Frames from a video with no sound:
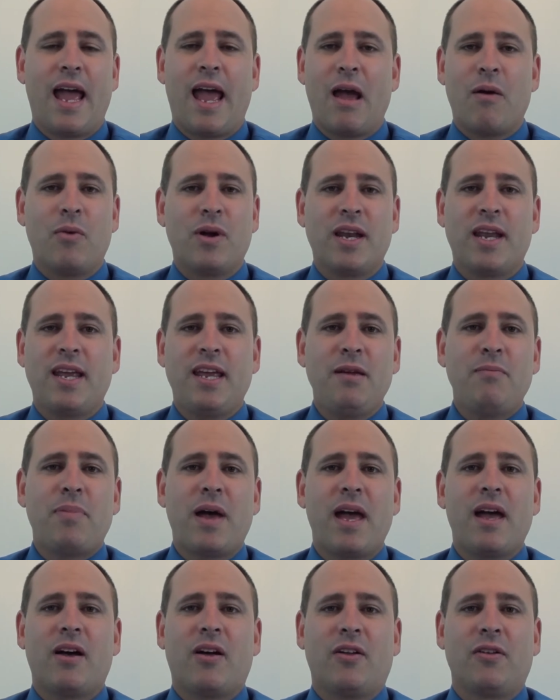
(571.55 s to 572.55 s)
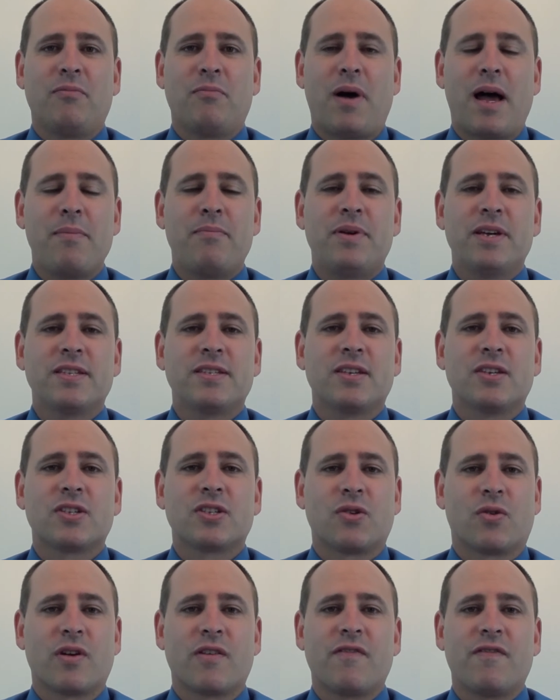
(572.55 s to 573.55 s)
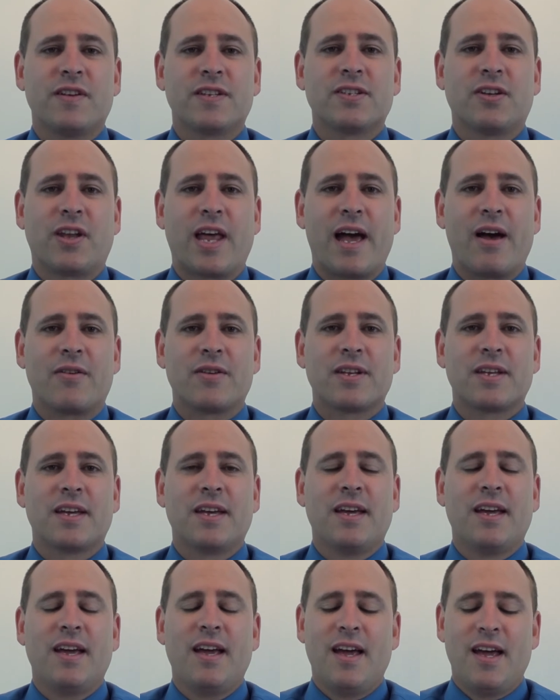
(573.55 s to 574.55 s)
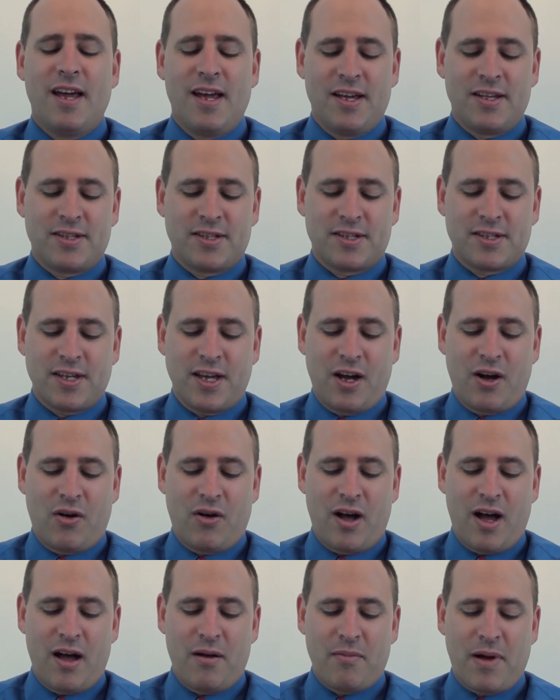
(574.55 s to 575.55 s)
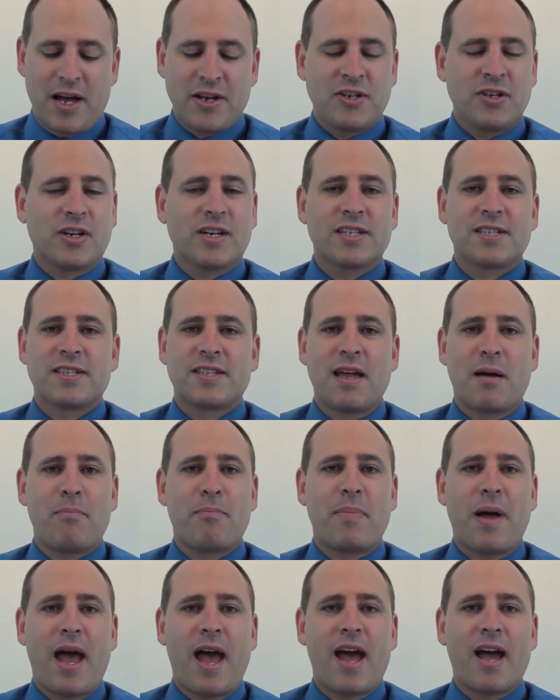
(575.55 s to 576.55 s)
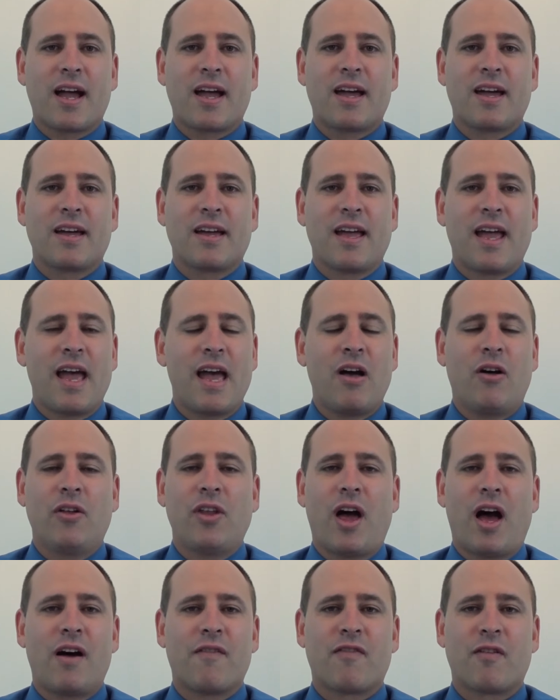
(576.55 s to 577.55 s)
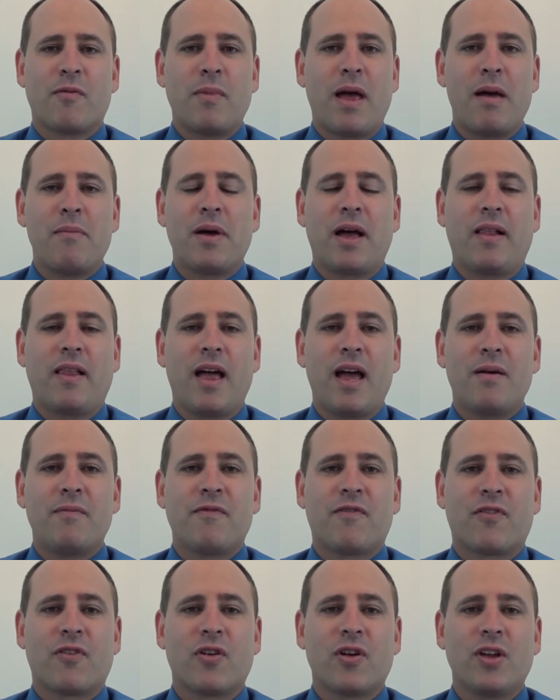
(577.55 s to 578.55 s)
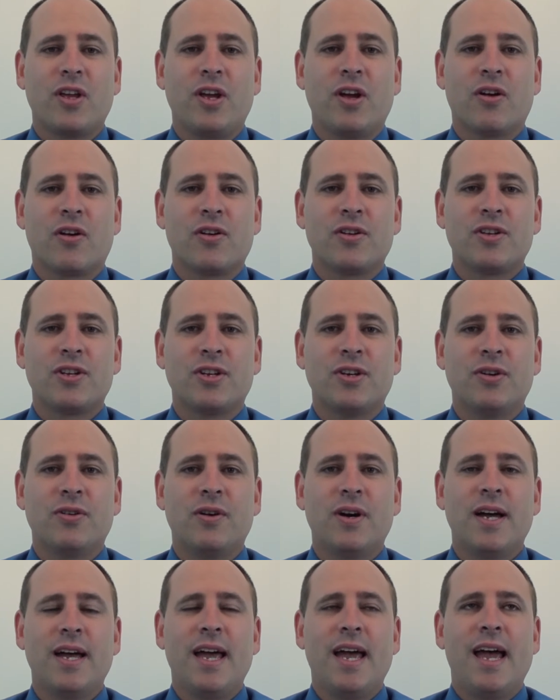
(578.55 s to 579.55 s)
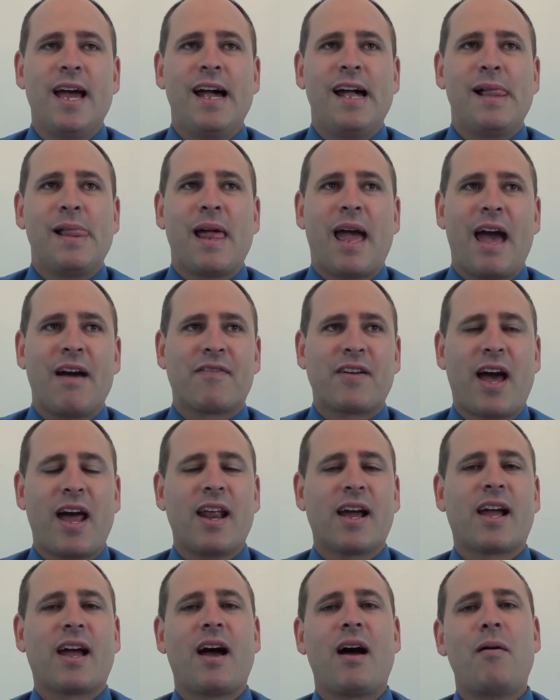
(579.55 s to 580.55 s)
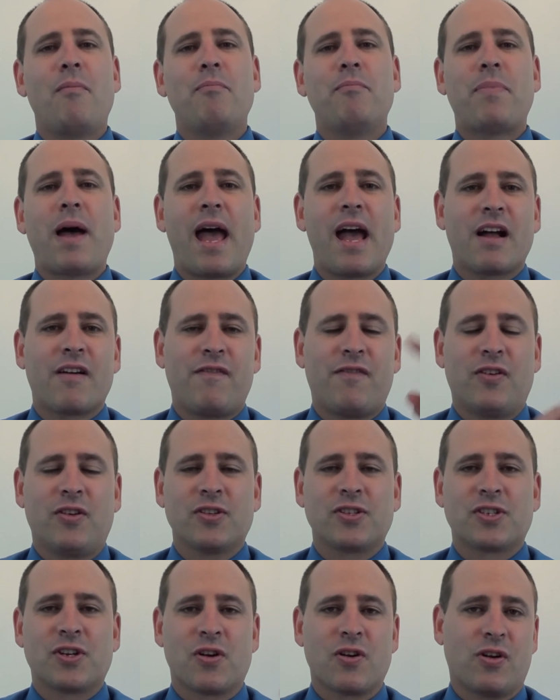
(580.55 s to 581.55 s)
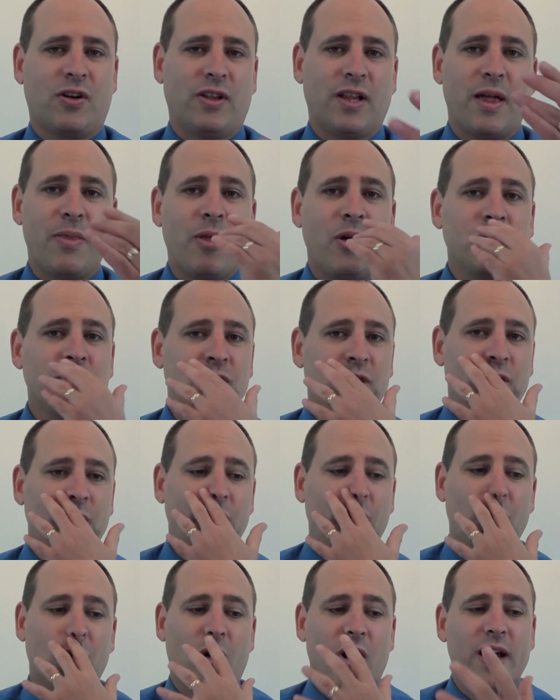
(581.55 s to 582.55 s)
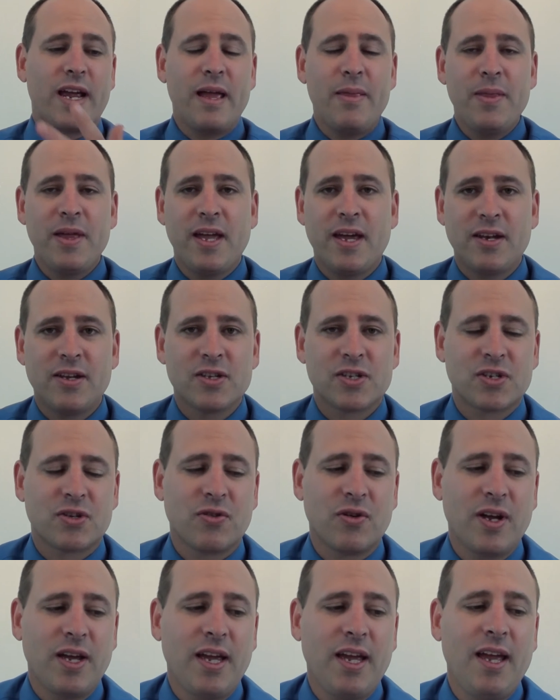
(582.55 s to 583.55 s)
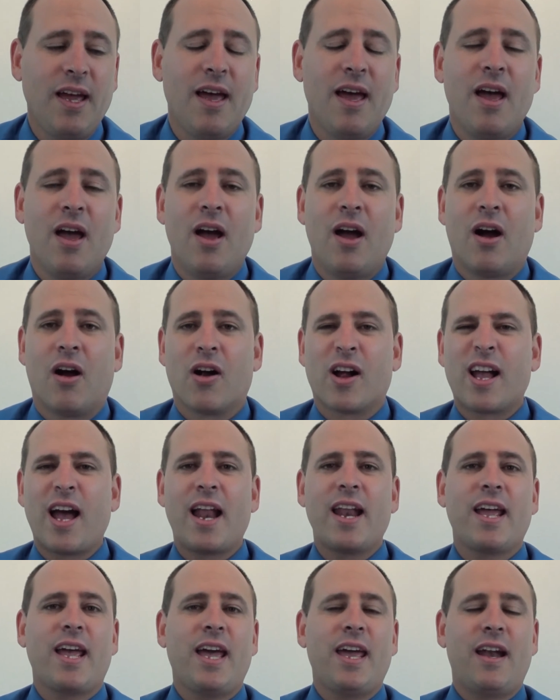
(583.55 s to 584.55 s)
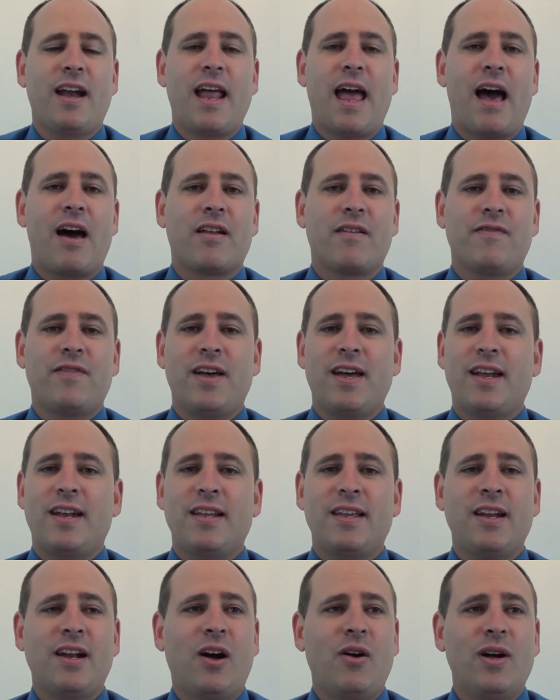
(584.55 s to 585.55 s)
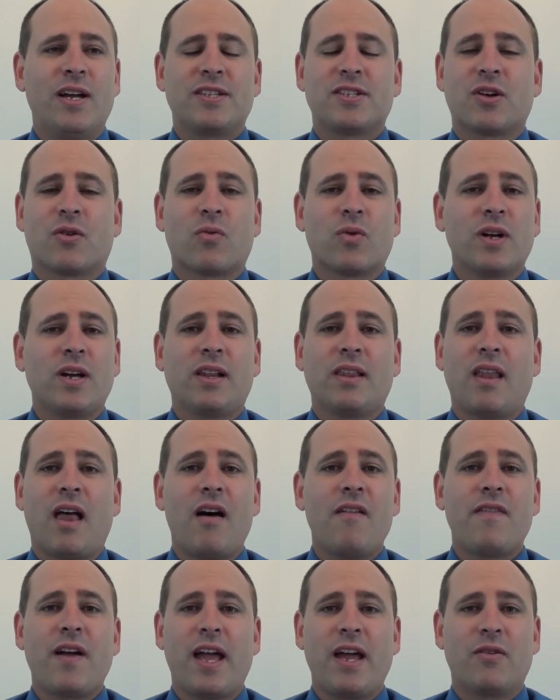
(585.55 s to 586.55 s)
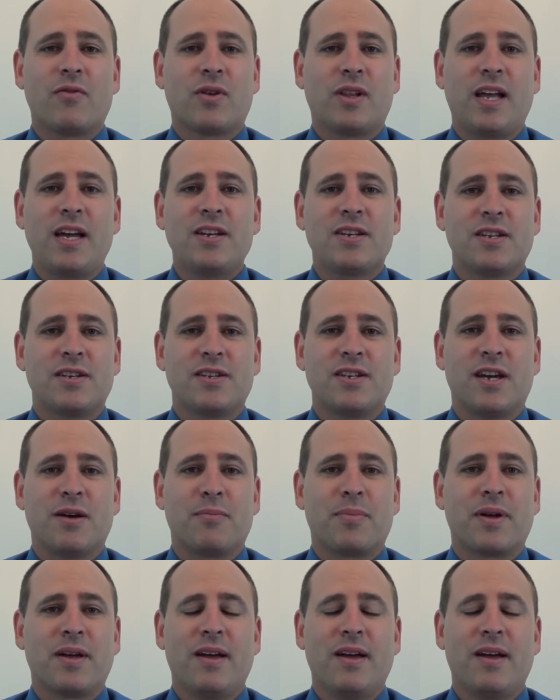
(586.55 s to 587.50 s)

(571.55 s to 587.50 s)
And when he bailed, my business sort of fizzled out. So I took a step back, held off from MLM for a year or two, have kind of come back full circle. And those of you who are in the industry are kind of in and out of it. You know, it's a real love-hate relationship.